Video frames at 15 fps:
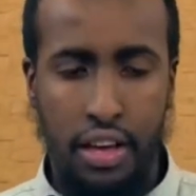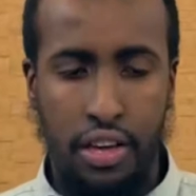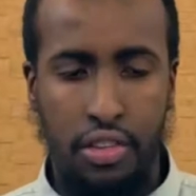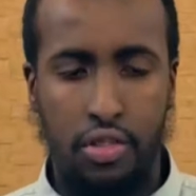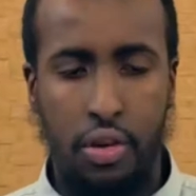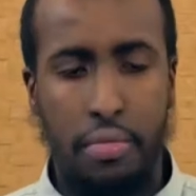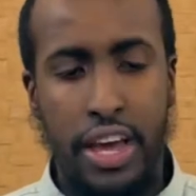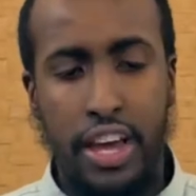
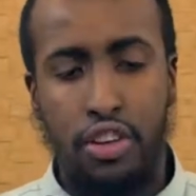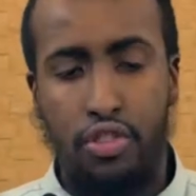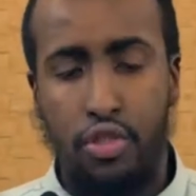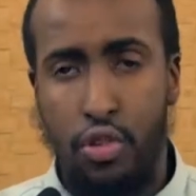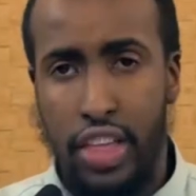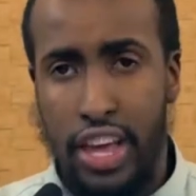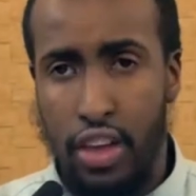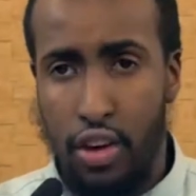So make
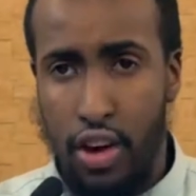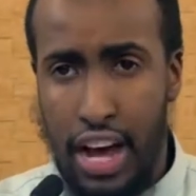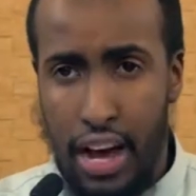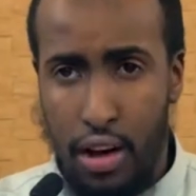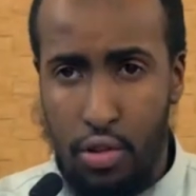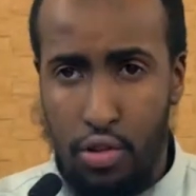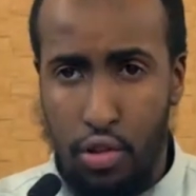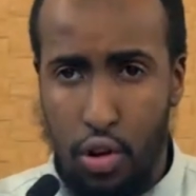sure that your
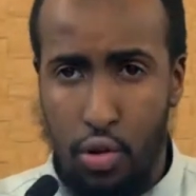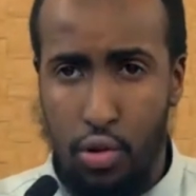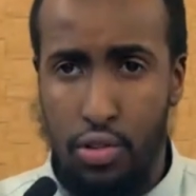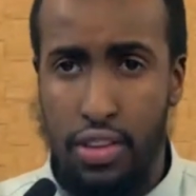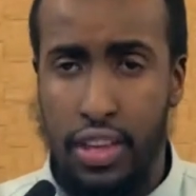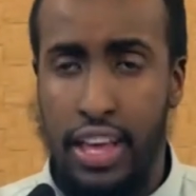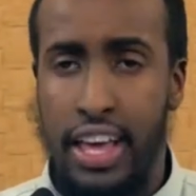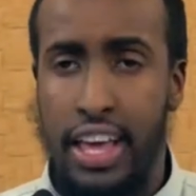household.
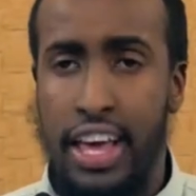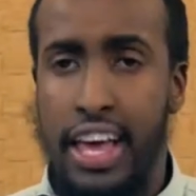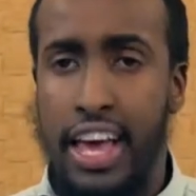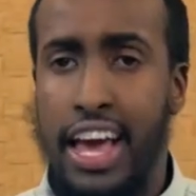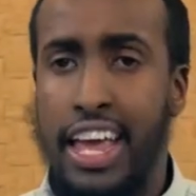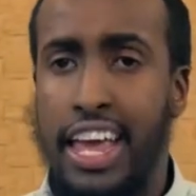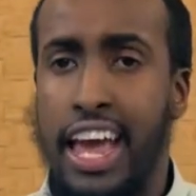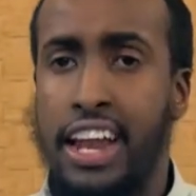
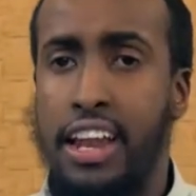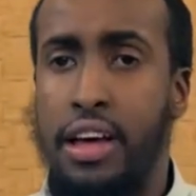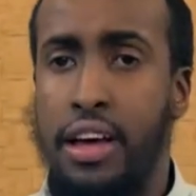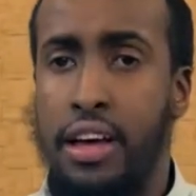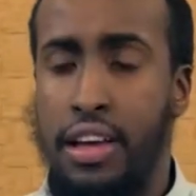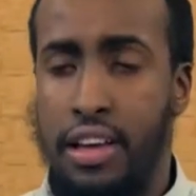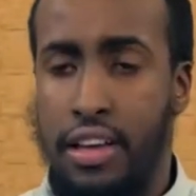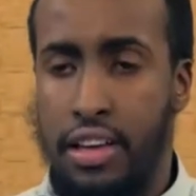Again,
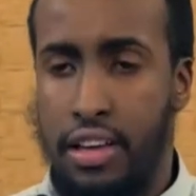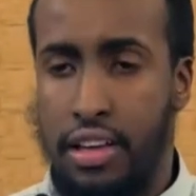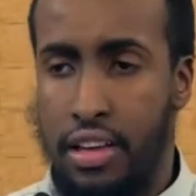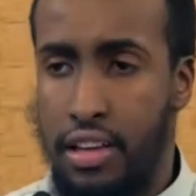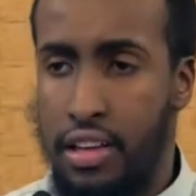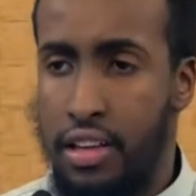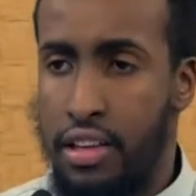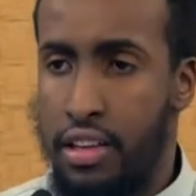
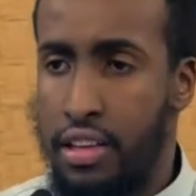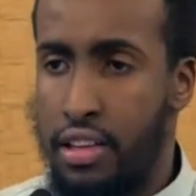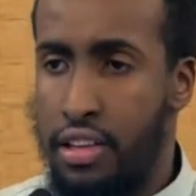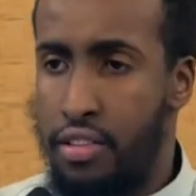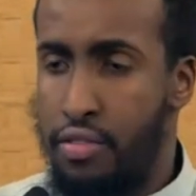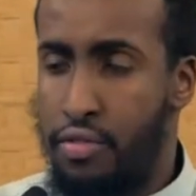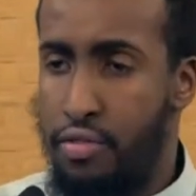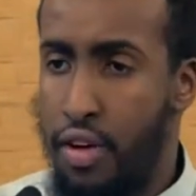
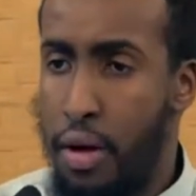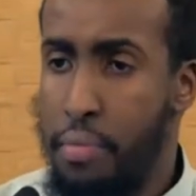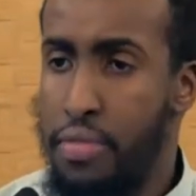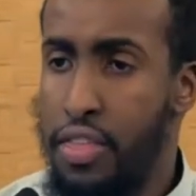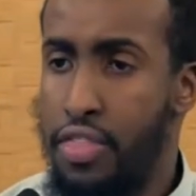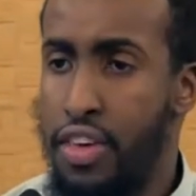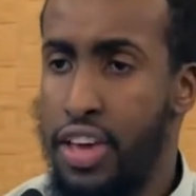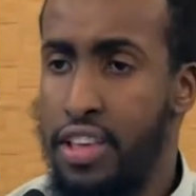from
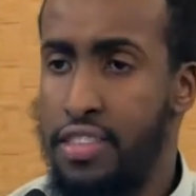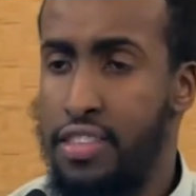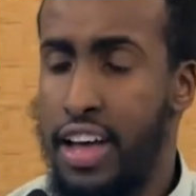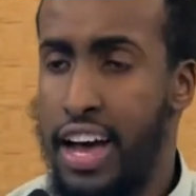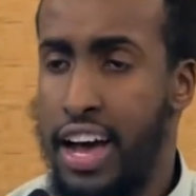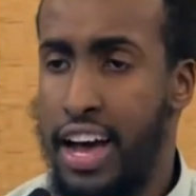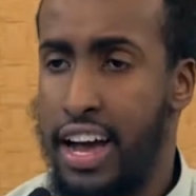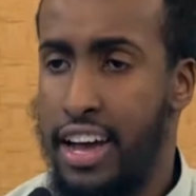the things that
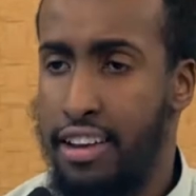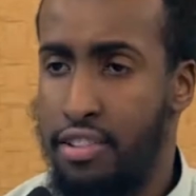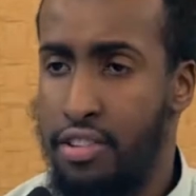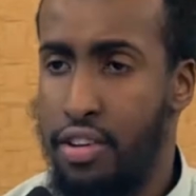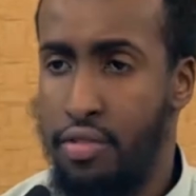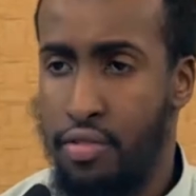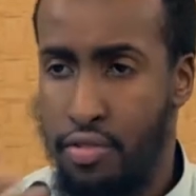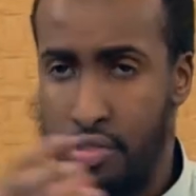I,
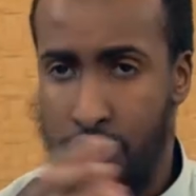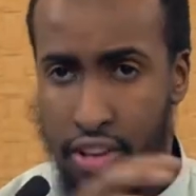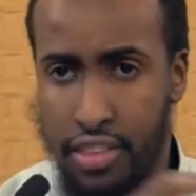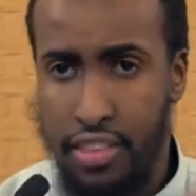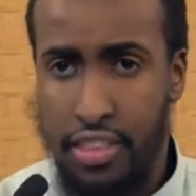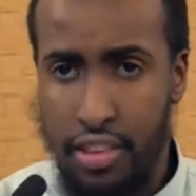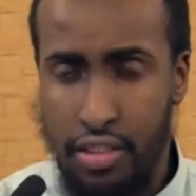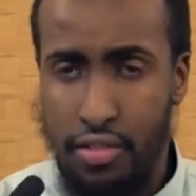just
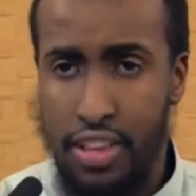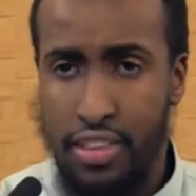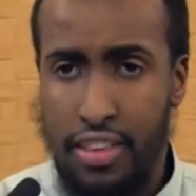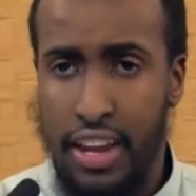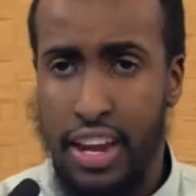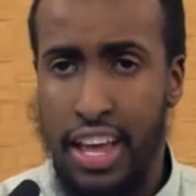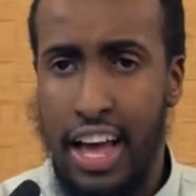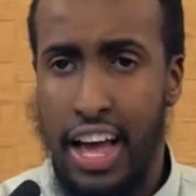
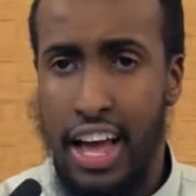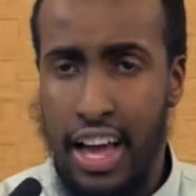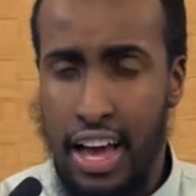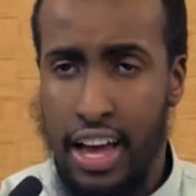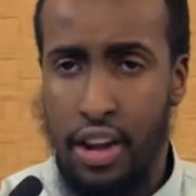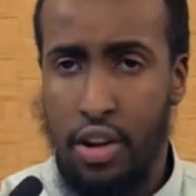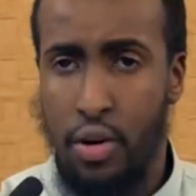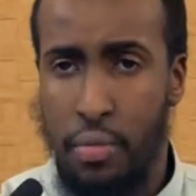recently, I,
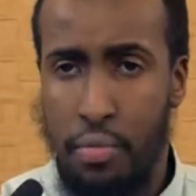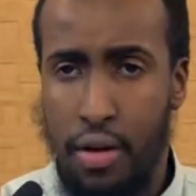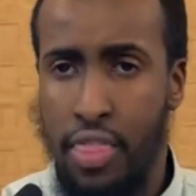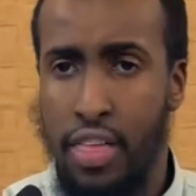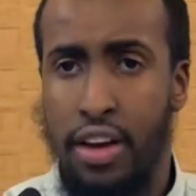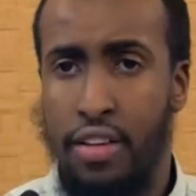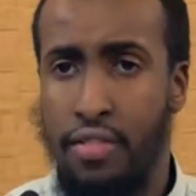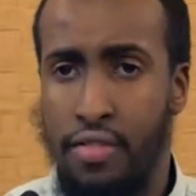I know a
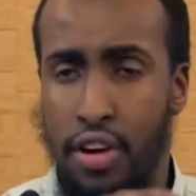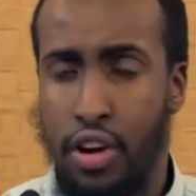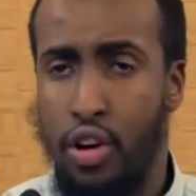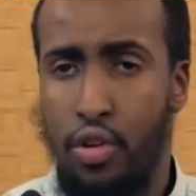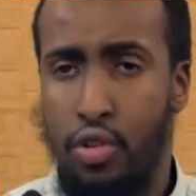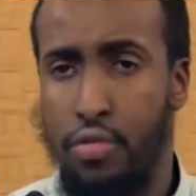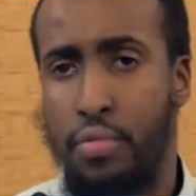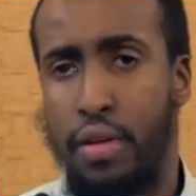brother, very
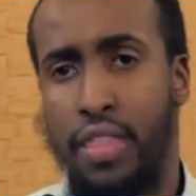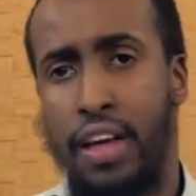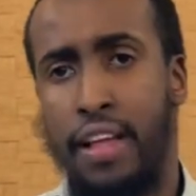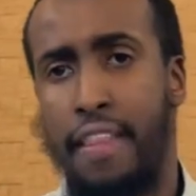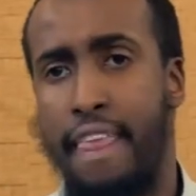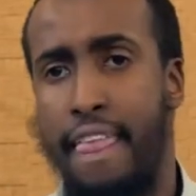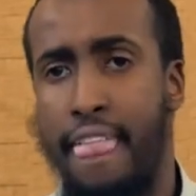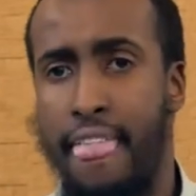close brother,
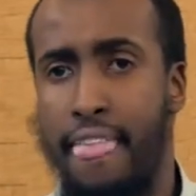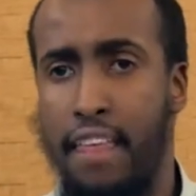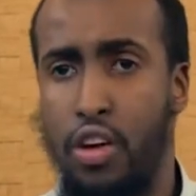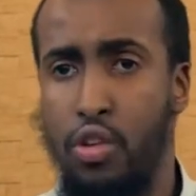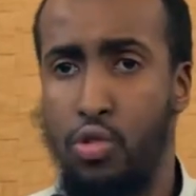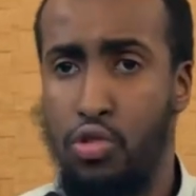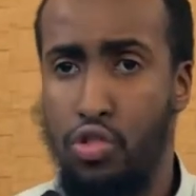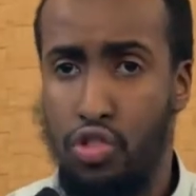
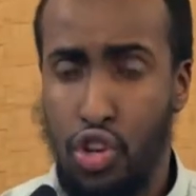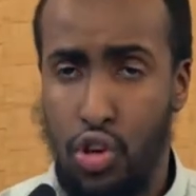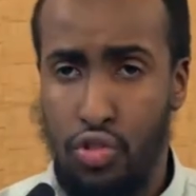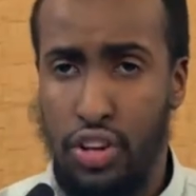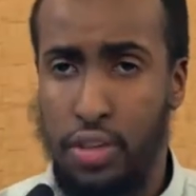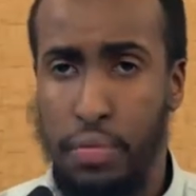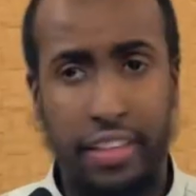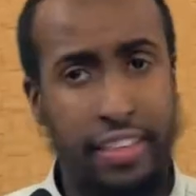whose children
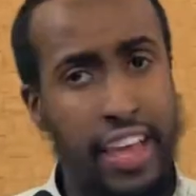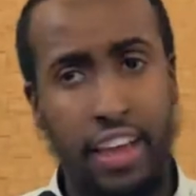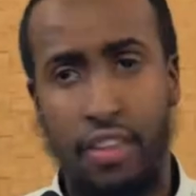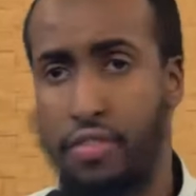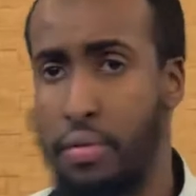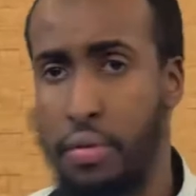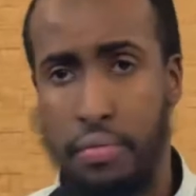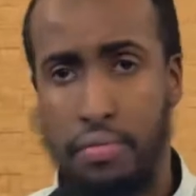have been taken
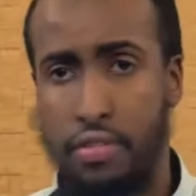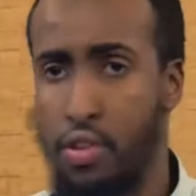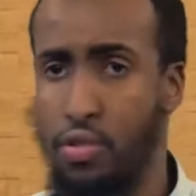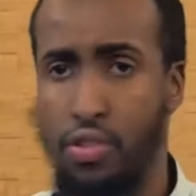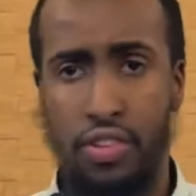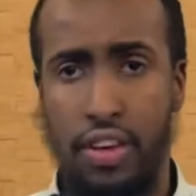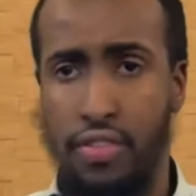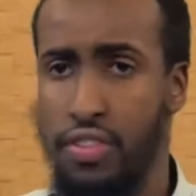from him,
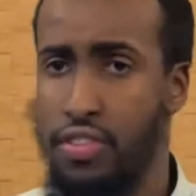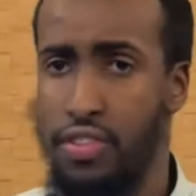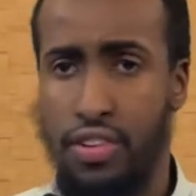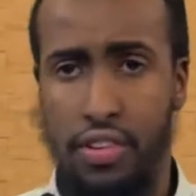social service.